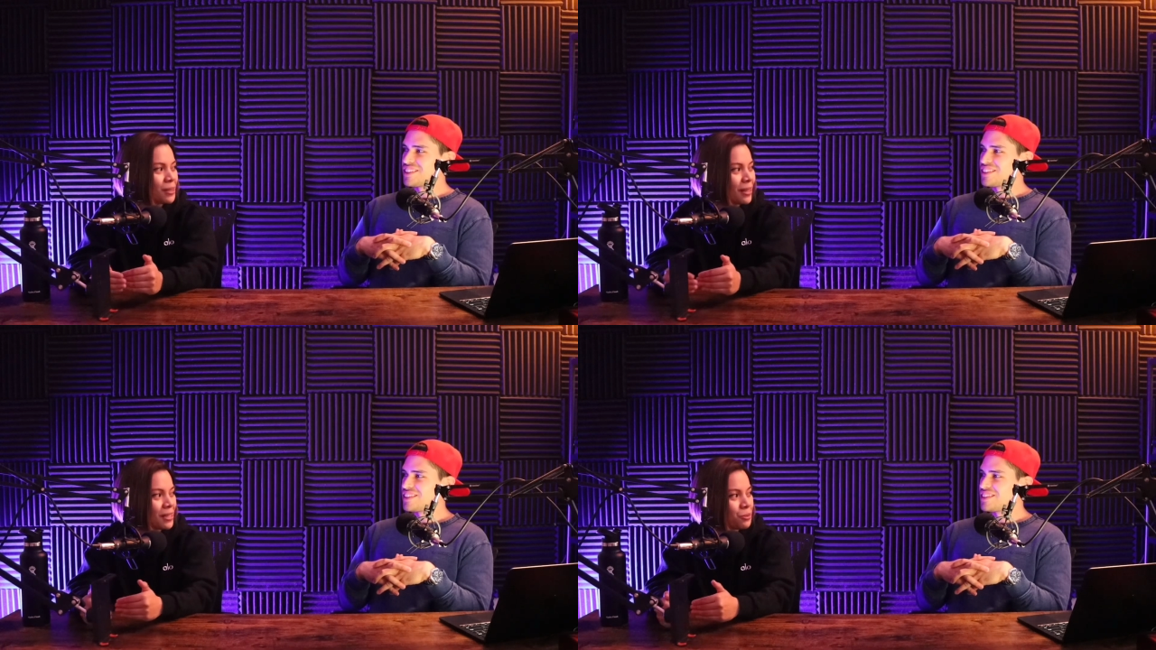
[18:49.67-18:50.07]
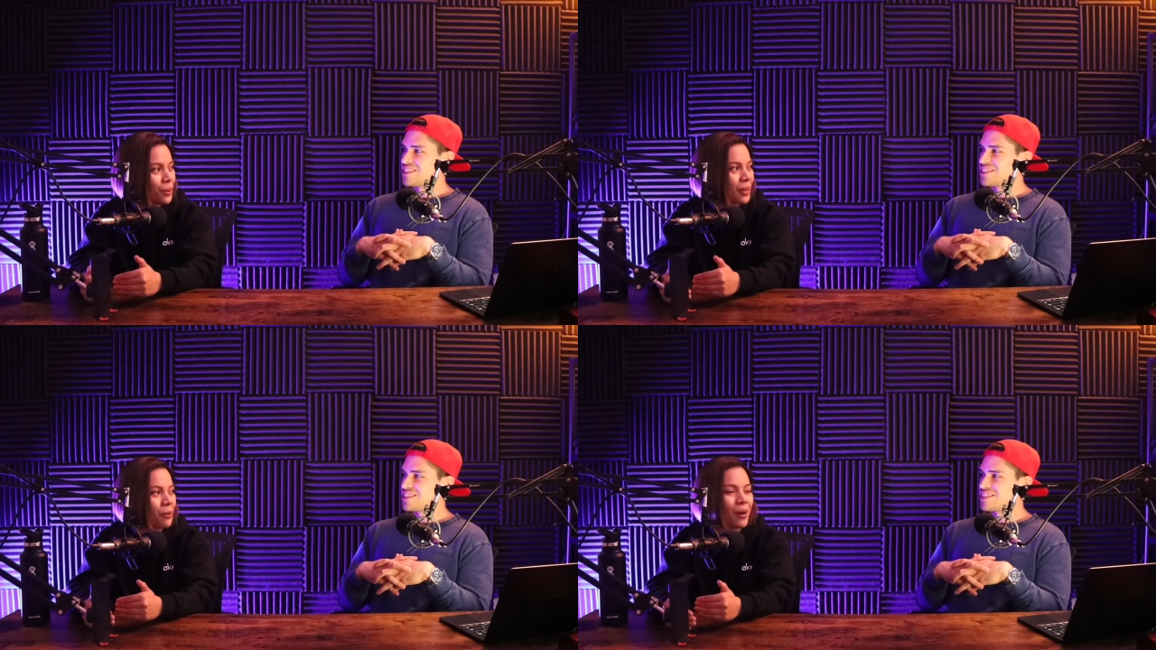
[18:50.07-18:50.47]
Speaker 1: wasn't this
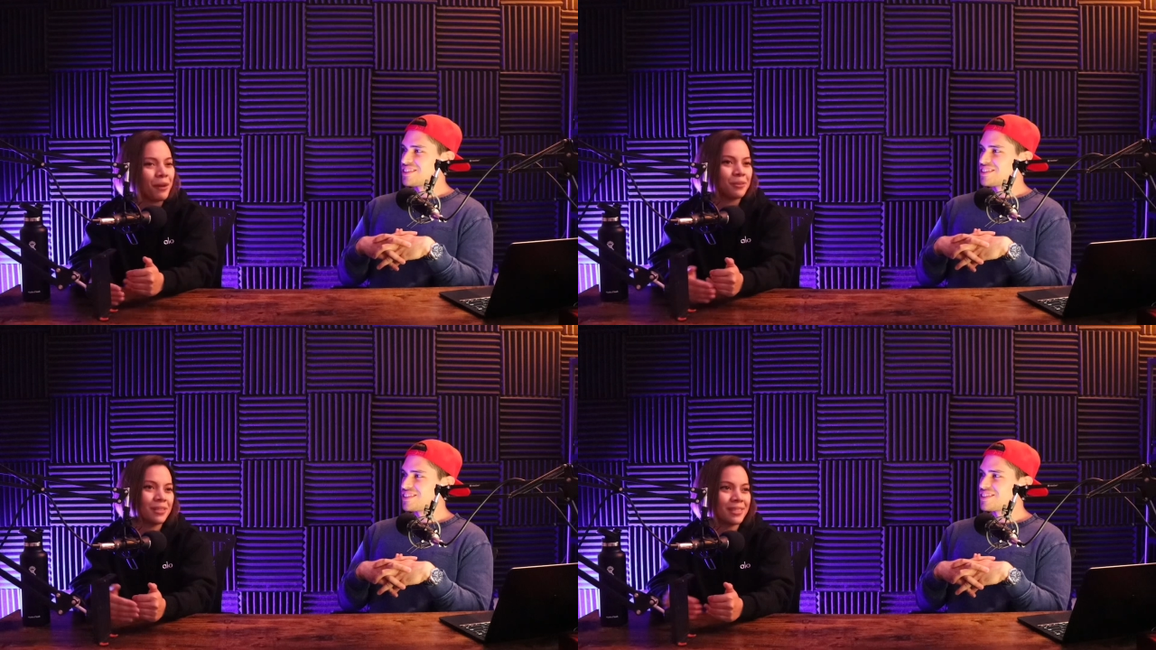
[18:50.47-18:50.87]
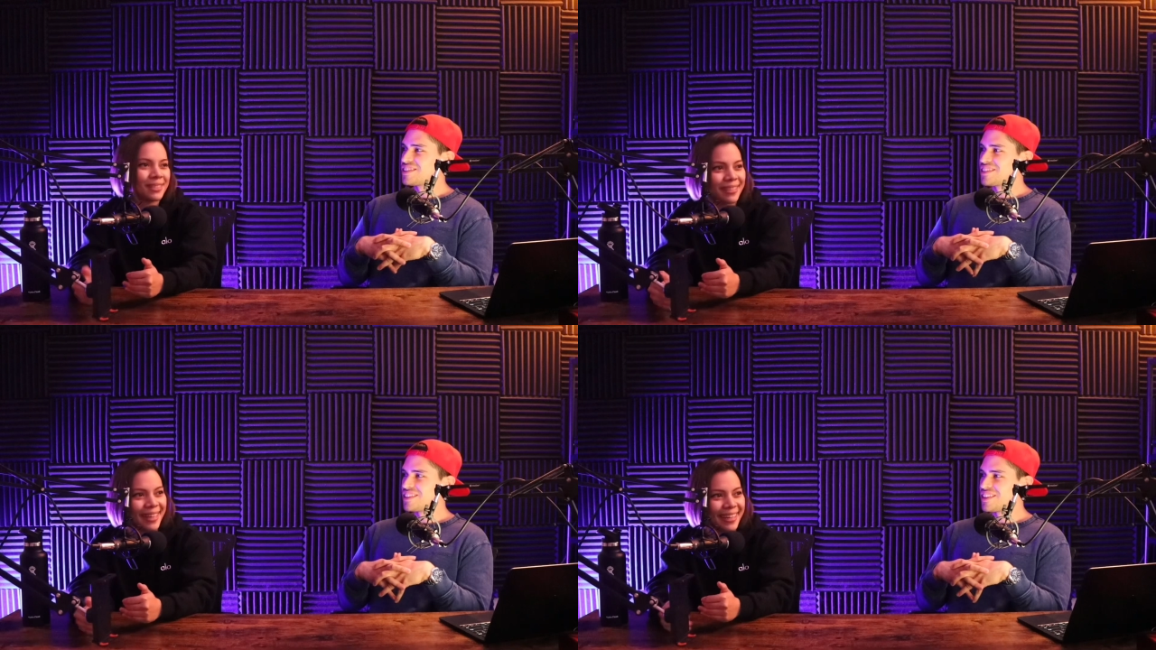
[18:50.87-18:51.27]
working? Why was
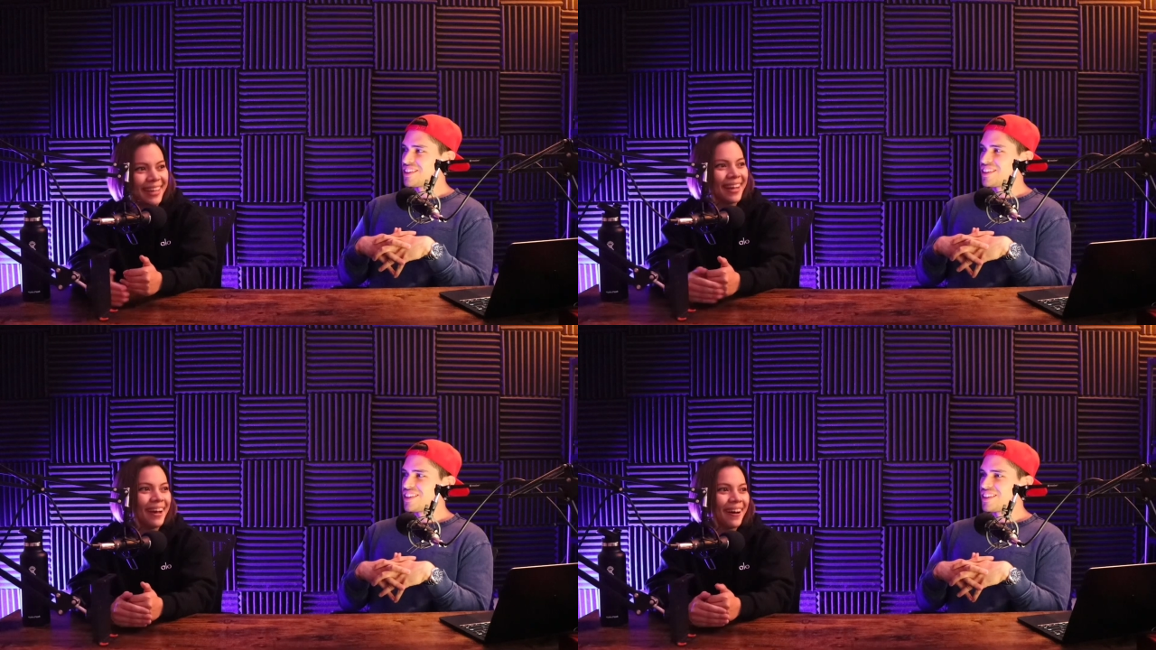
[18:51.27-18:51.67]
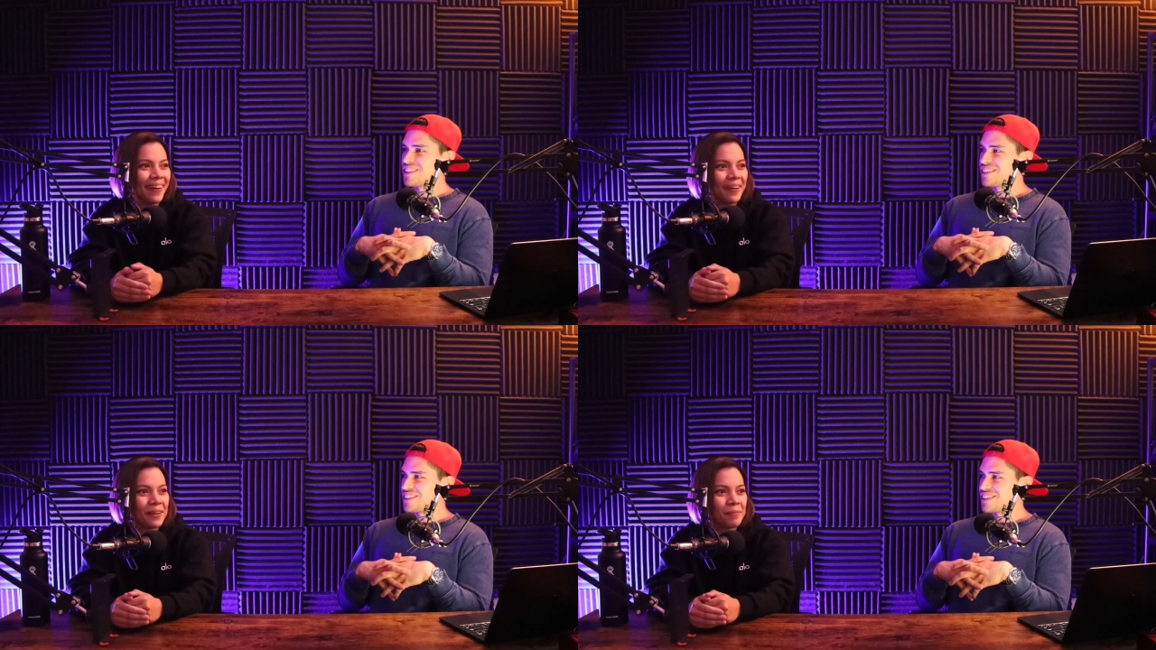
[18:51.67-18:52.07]
this delayed?
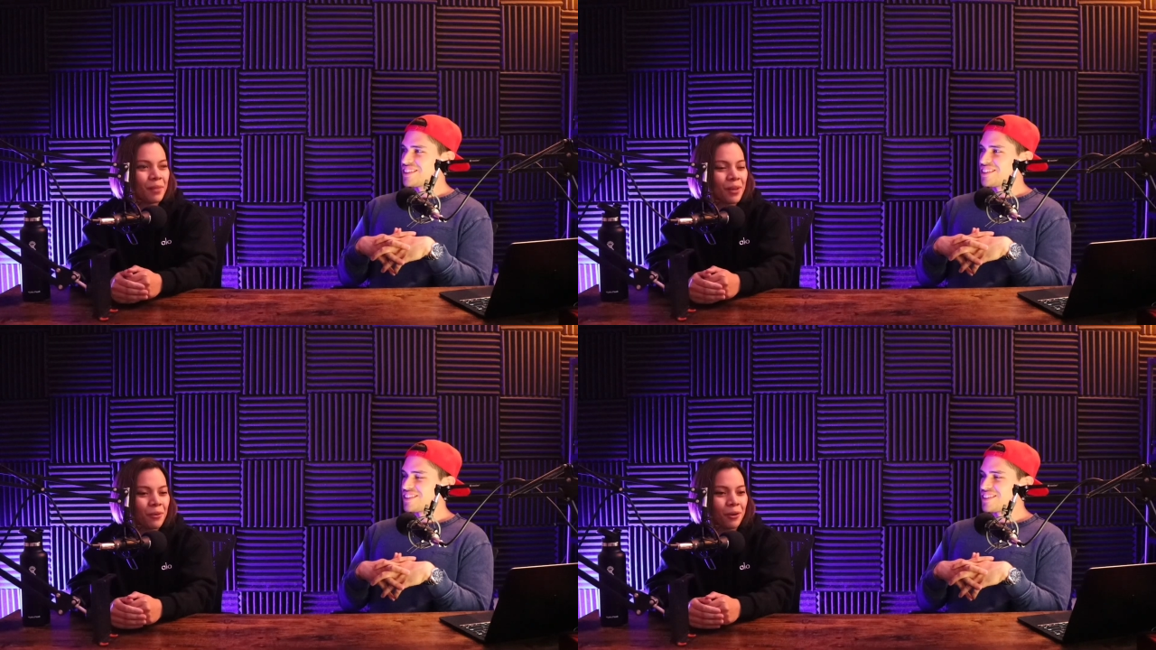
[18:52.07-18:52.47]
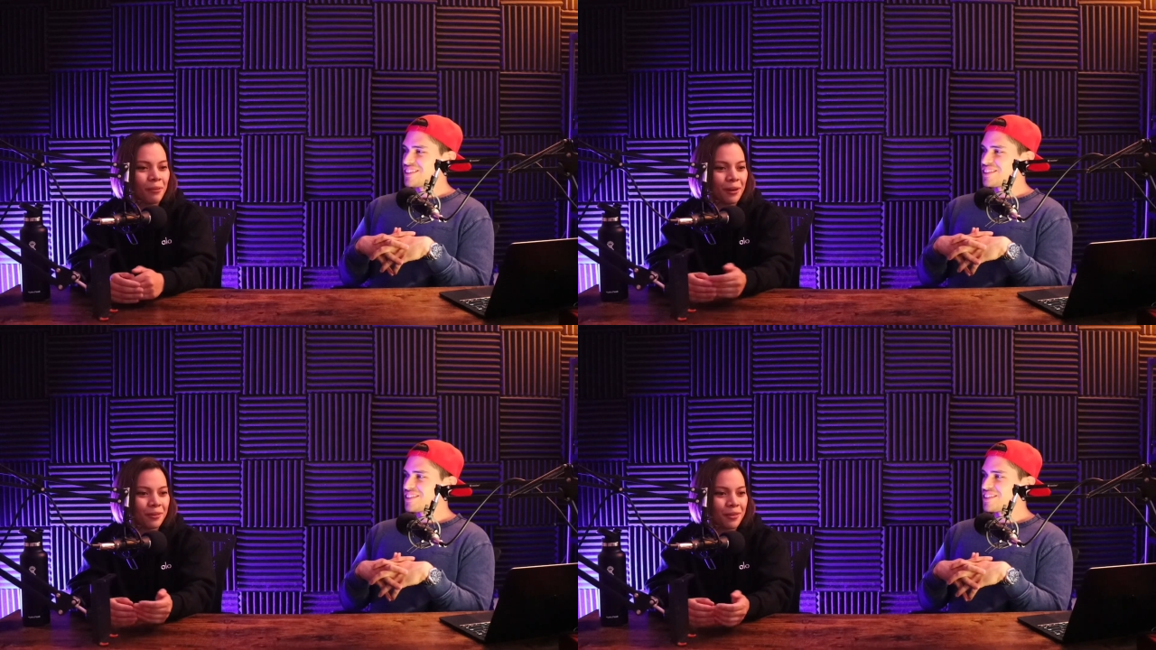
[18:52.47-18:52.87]
Um,
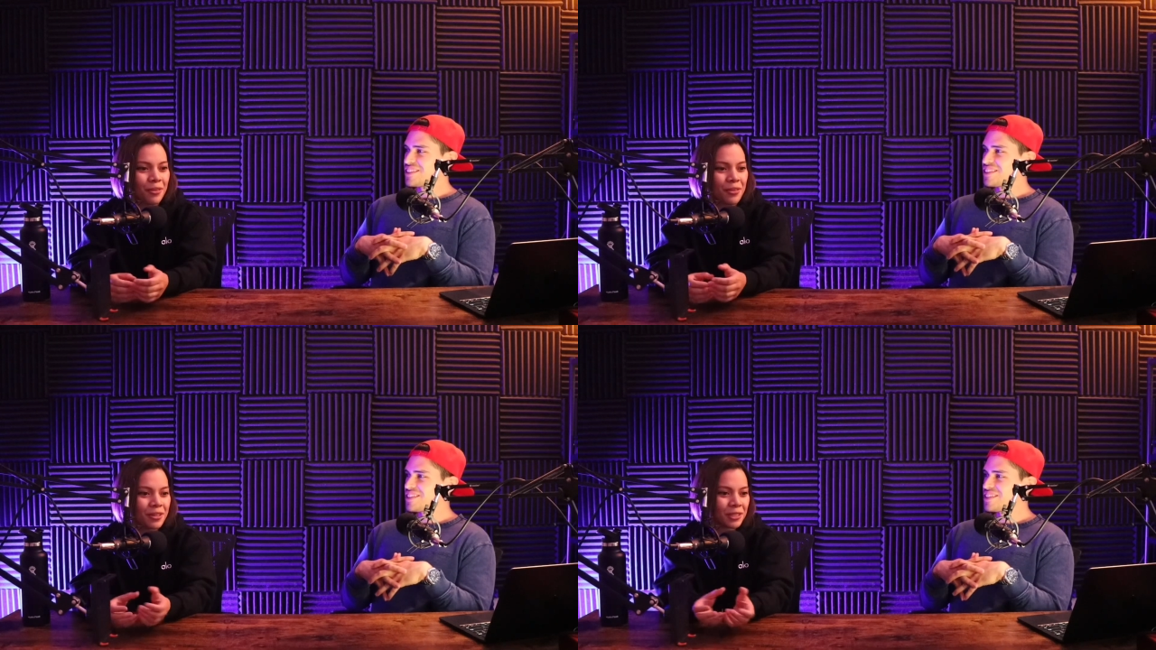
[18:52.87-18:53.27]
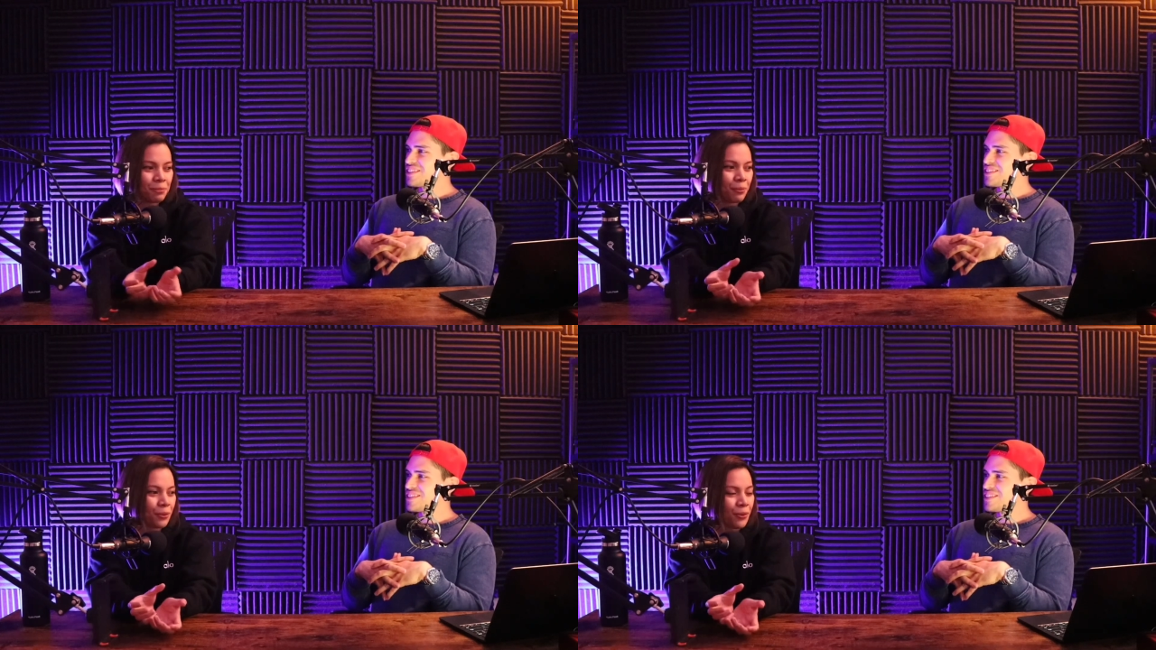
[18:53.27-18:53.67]
what about
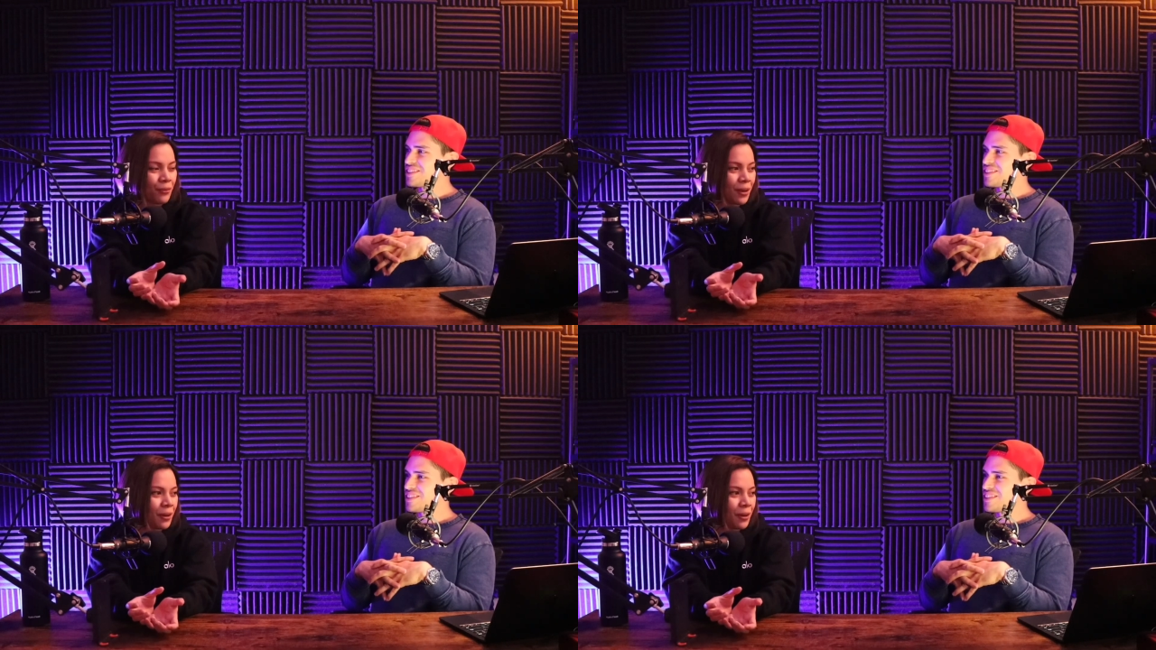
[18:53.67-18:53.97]
this proof